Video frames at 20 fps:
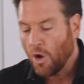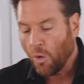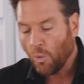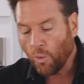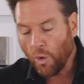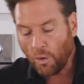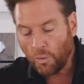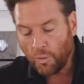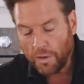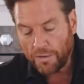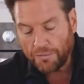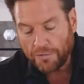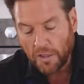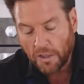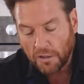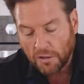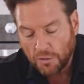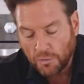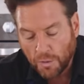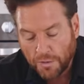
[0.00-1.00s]
What we've
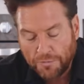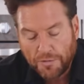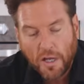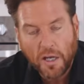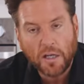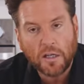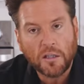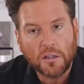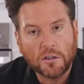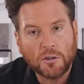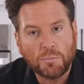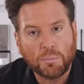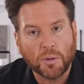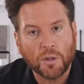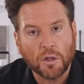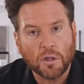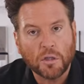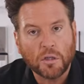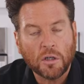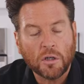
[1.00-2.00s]
done is we've taken this
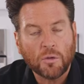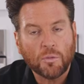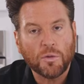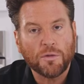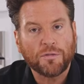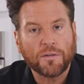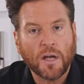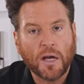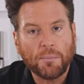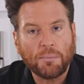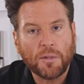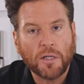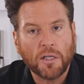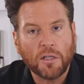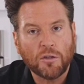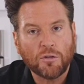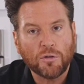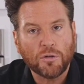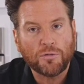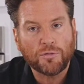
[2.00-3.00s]
bird, we've kept it
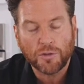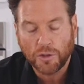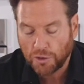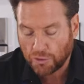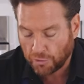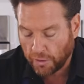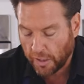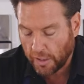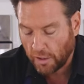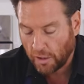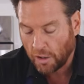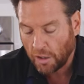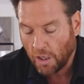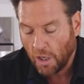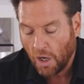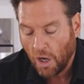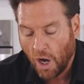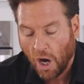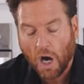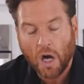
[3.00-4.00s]
in a refrigerator,
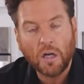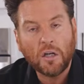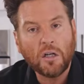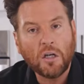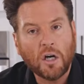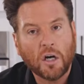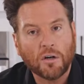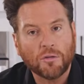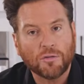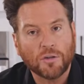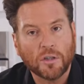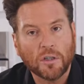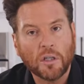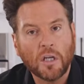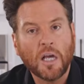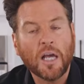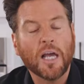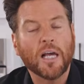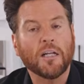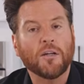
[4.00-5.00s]
uncovered
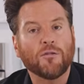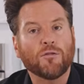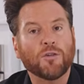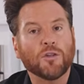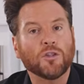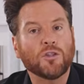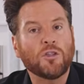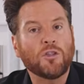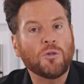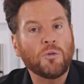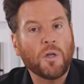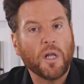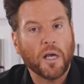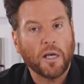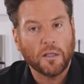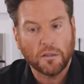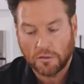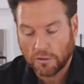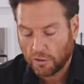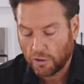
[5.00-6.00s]
for 2
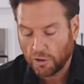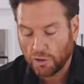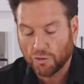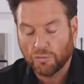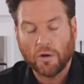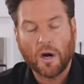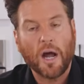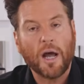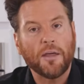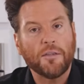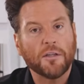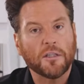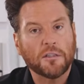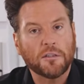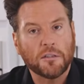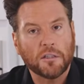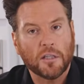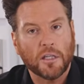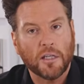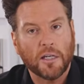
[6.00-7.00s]
days to dry this
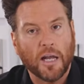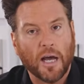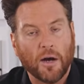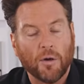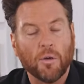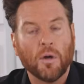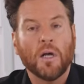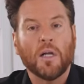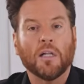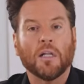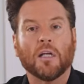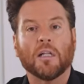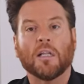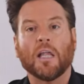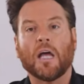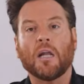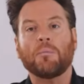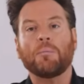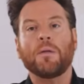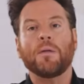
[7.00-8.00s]
skin out. A
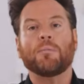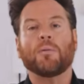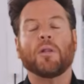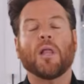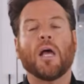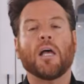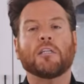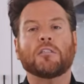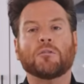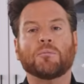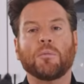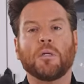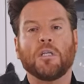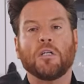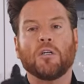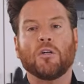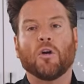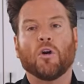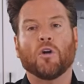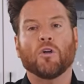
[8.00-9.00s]
lot of people ask
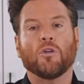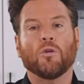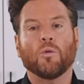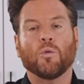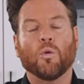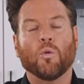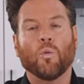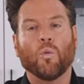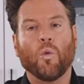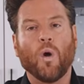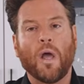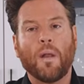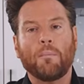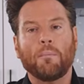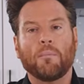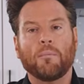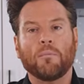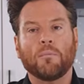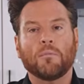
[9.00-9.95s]
me, are you a wet